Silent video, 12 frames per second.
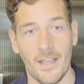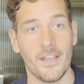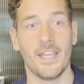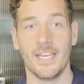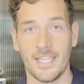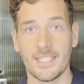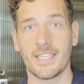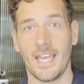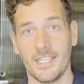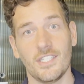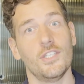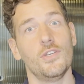in this
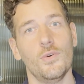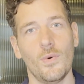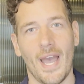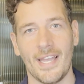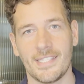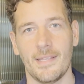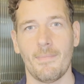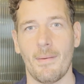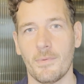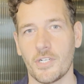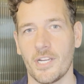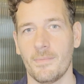case, you as the
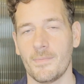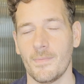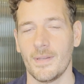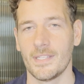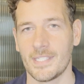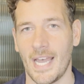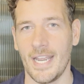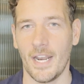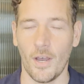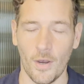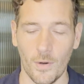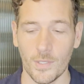membership site
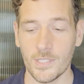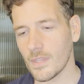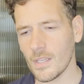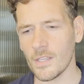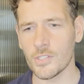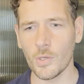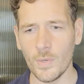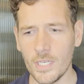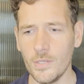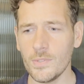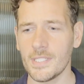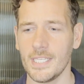host. So when
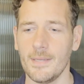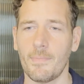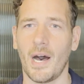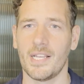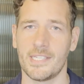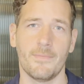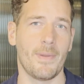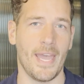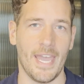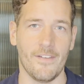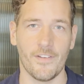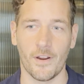you see positive
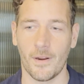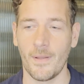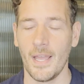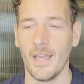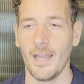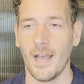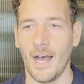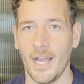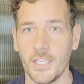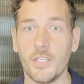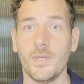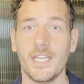behavior,
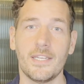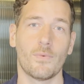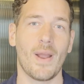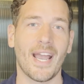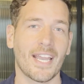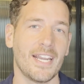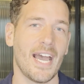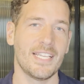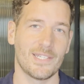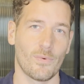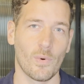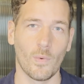you need to recognize
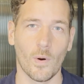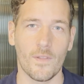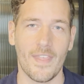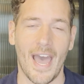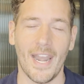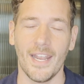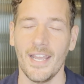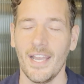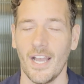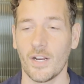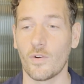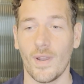and reward that.
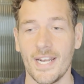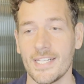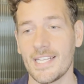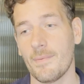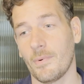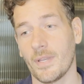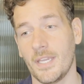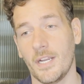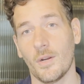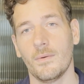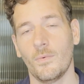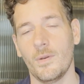A great example
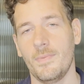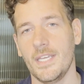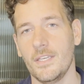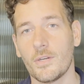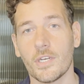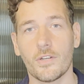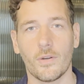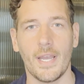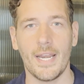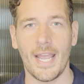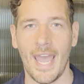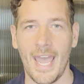here would be you could
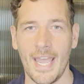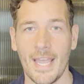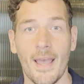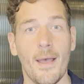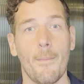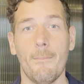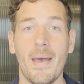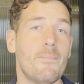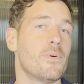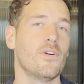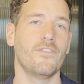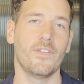create a
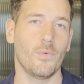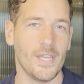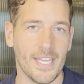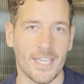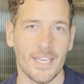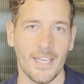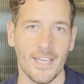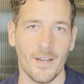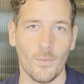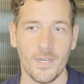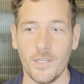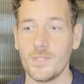member of the week.
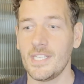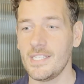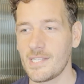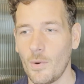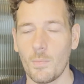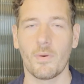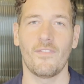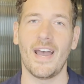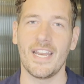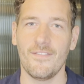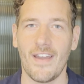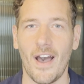When you see someone
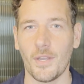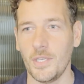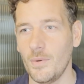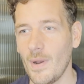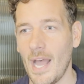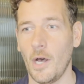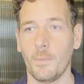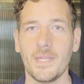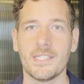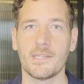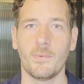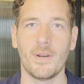providing value, helping
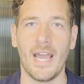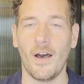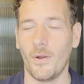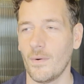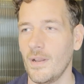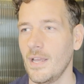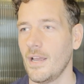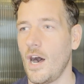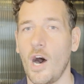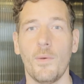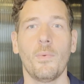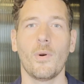someone out,
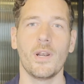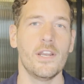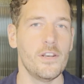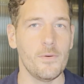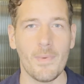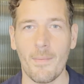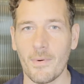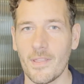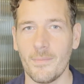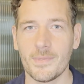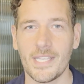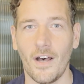onboarding a new member
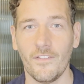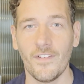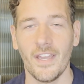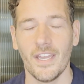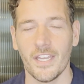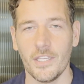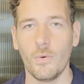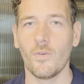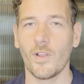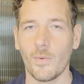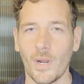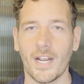themselves, you
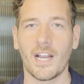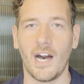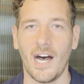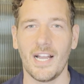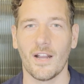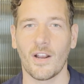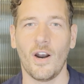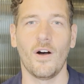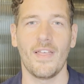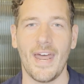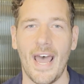really want to call that